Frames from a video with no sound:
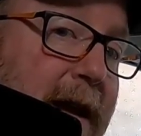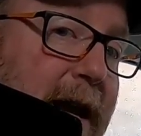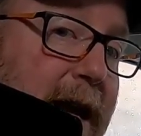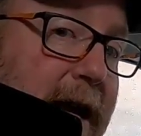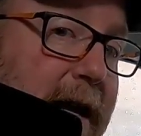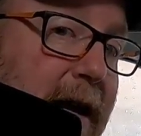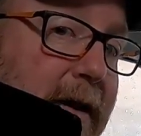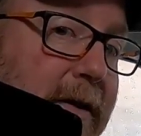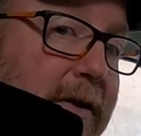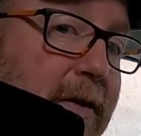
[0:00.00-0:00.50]

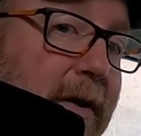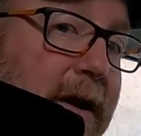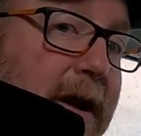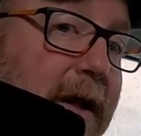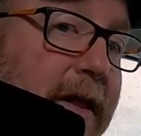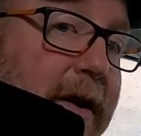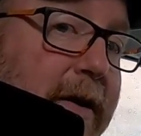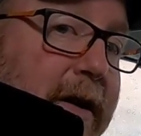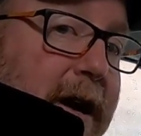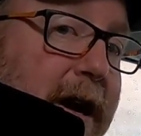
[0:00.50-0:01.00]
And I'll do
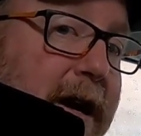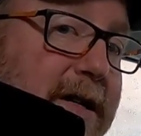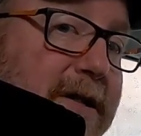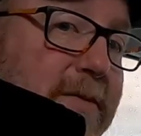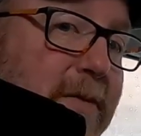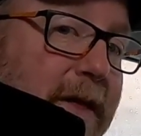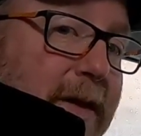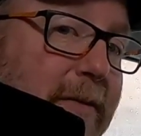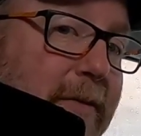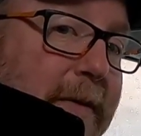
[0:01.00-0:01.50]
another
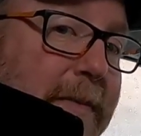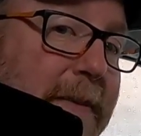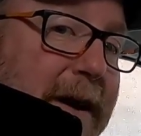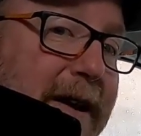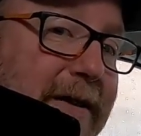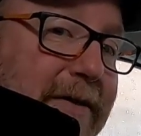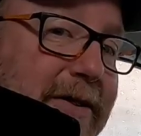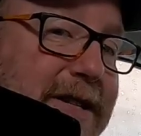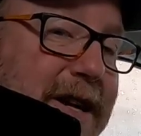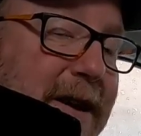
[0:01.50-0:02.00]
test when the
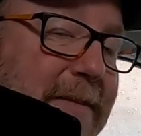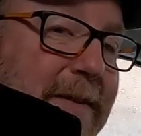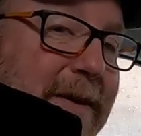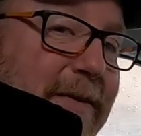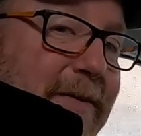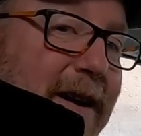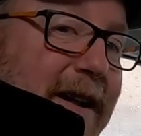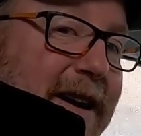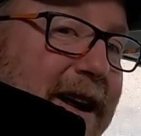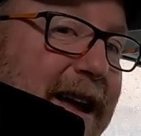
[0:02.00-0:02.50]
repeater is up
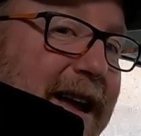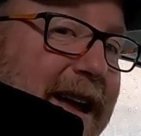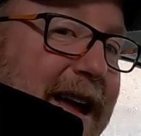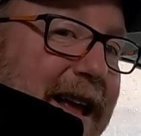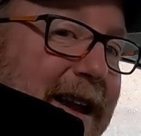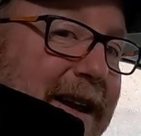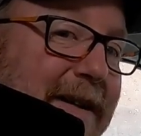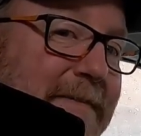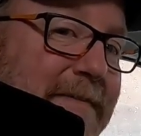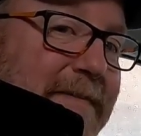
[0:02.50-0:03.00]
and running again.